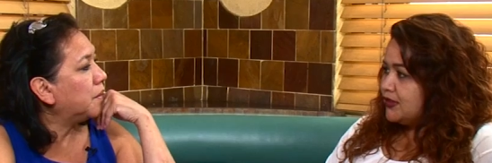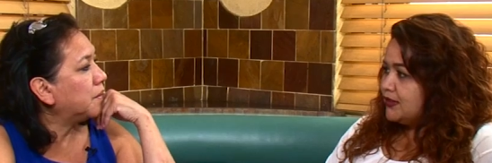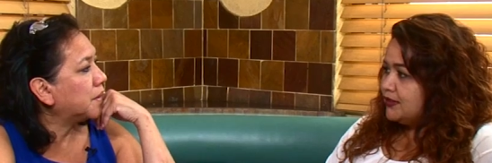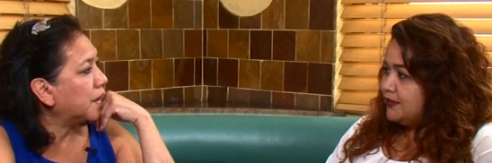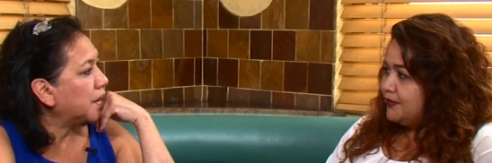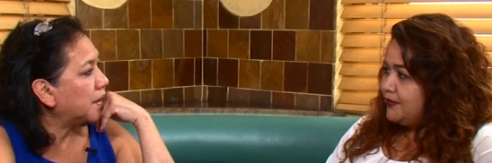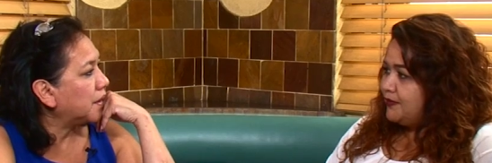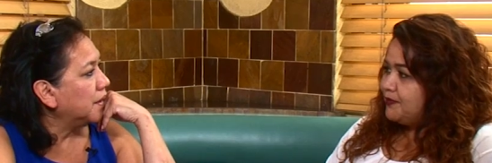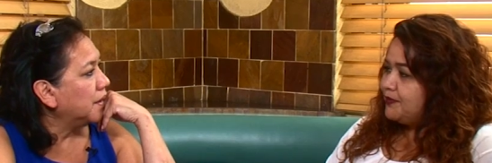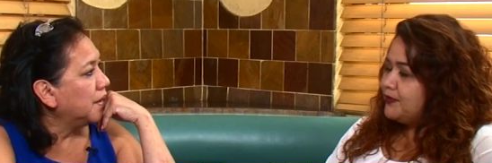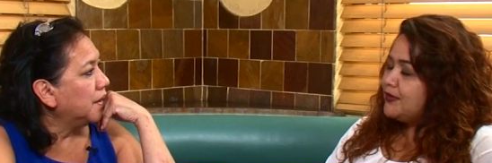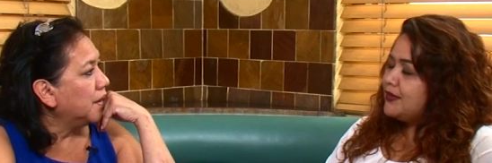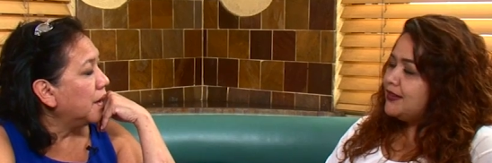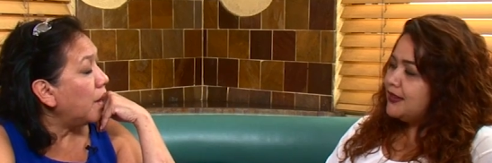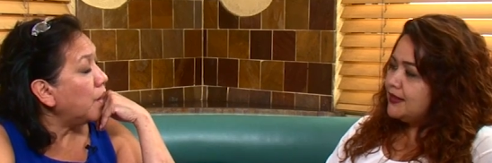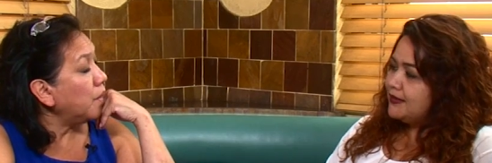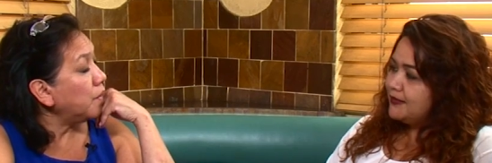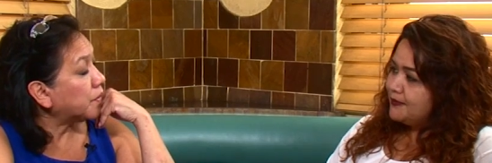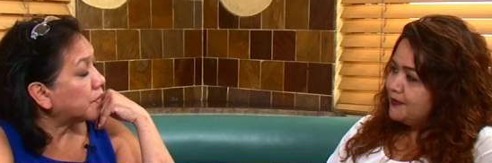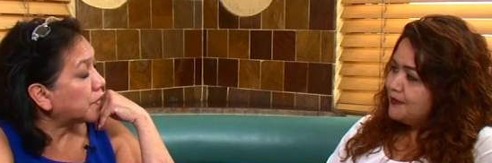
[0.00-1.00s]
Speaker 1: Okay.
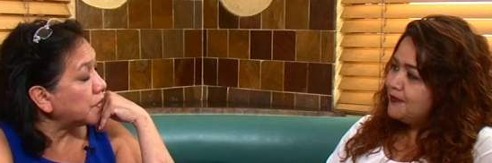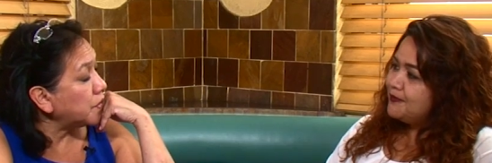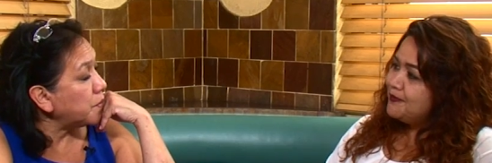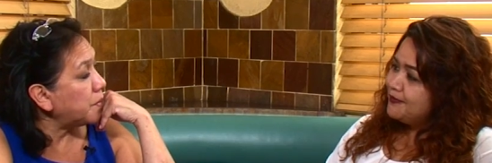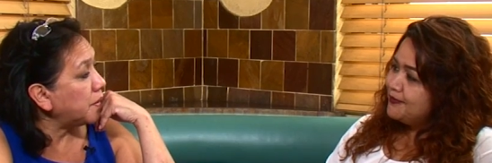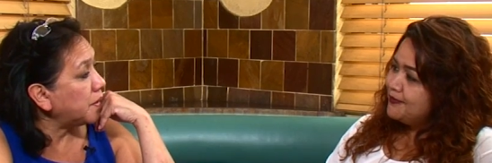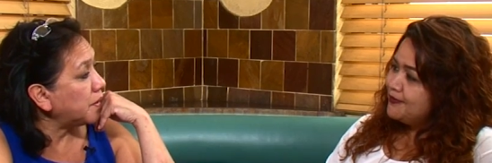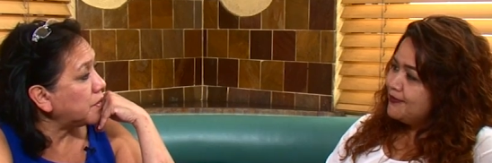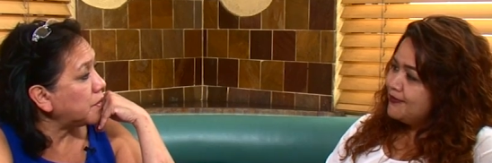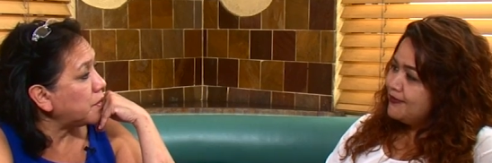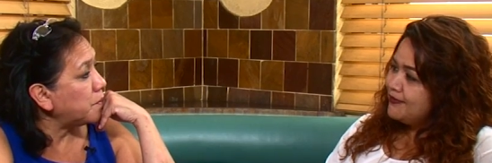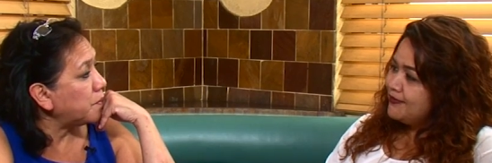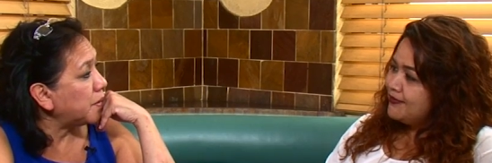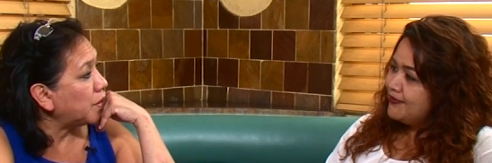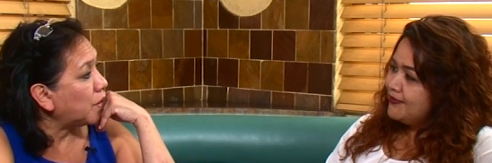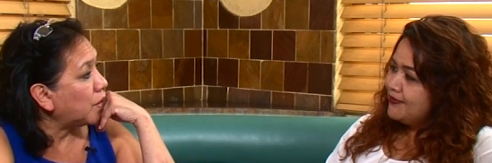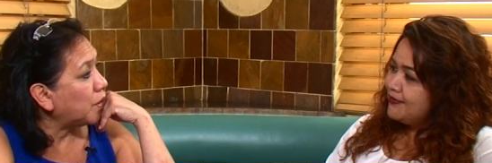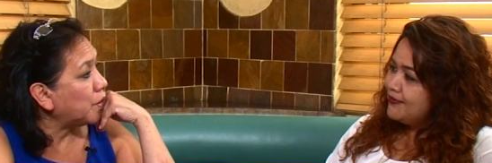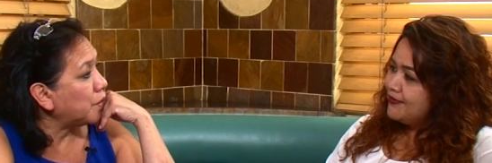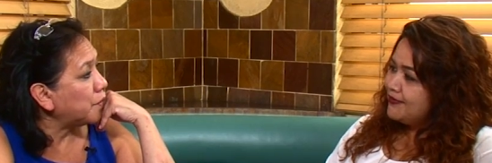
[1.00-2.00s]
Oh, so you've been you've been
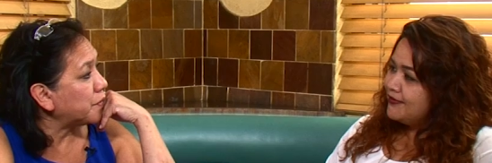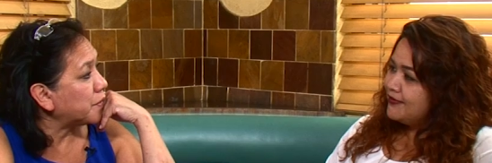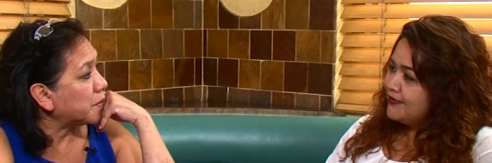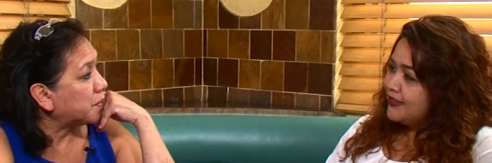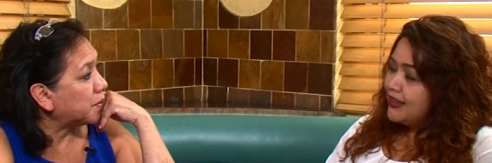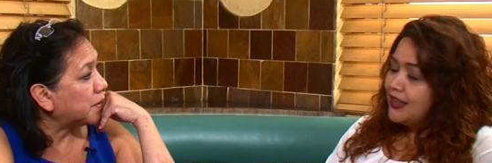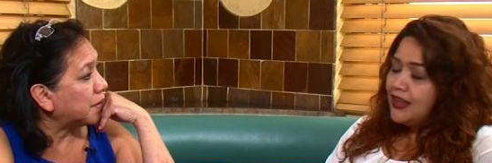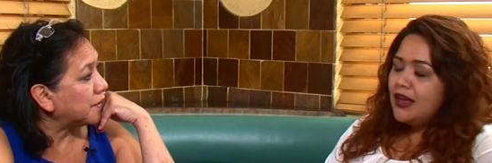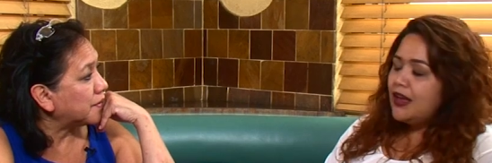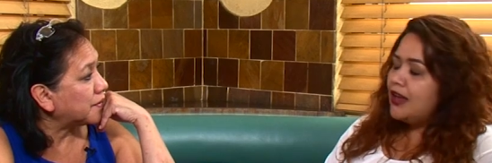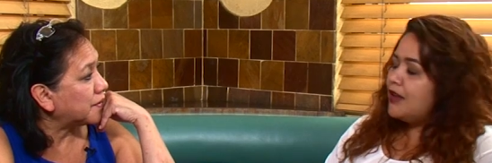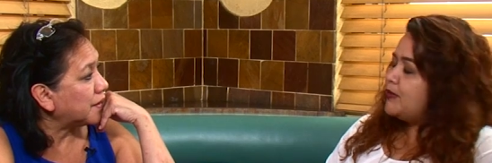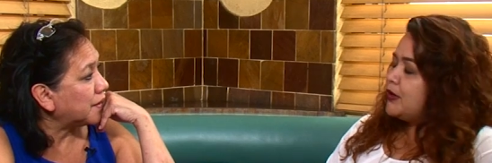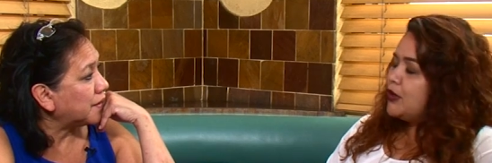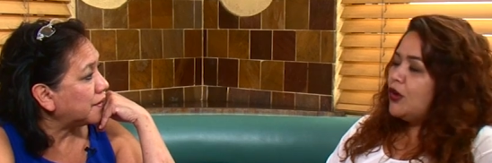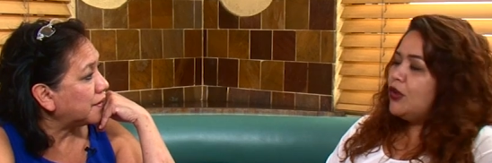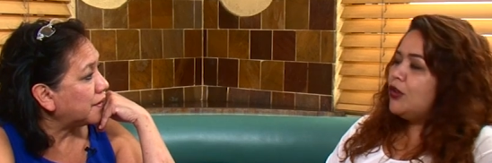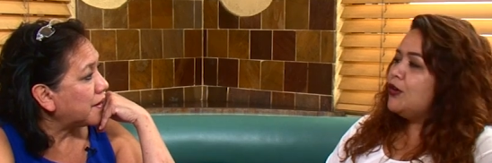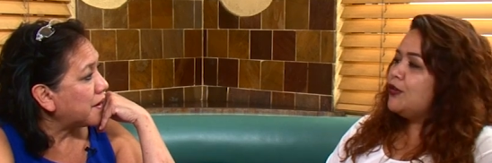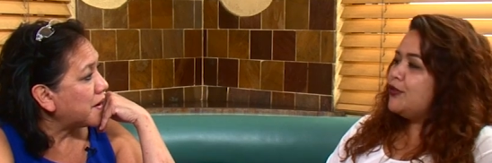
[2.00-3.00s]
all over the place. I've then.
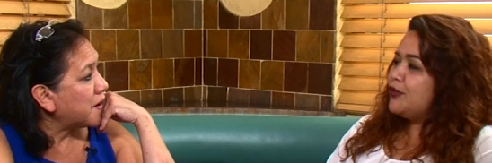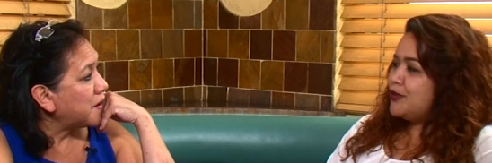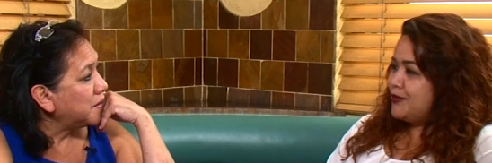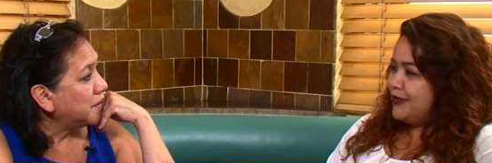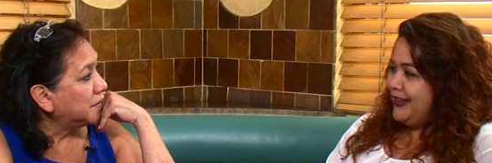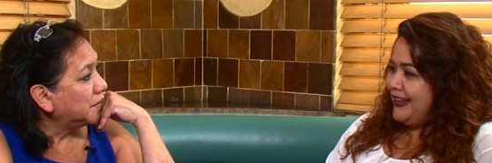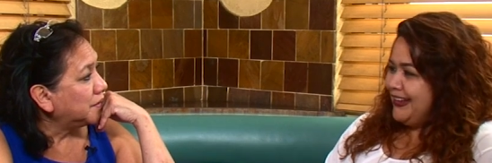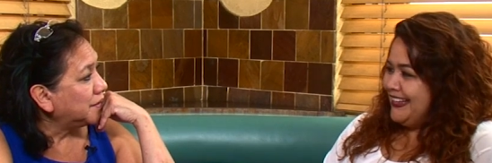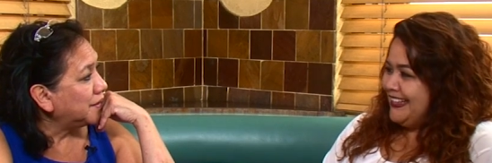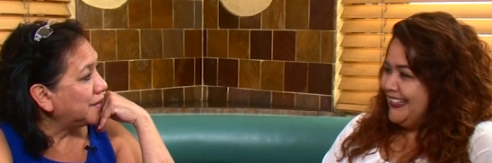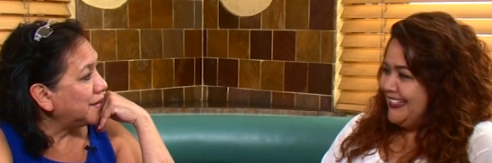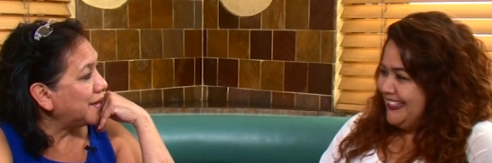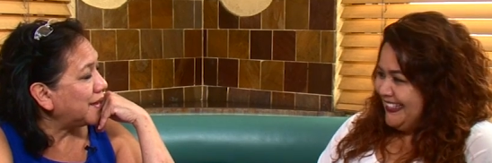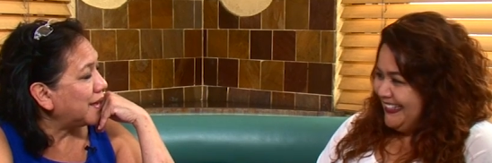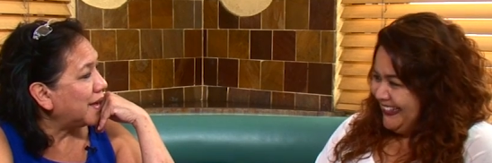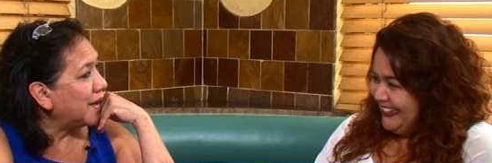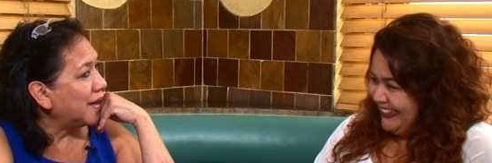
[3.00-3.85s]
been all over
Speaker 2: the place. yeah.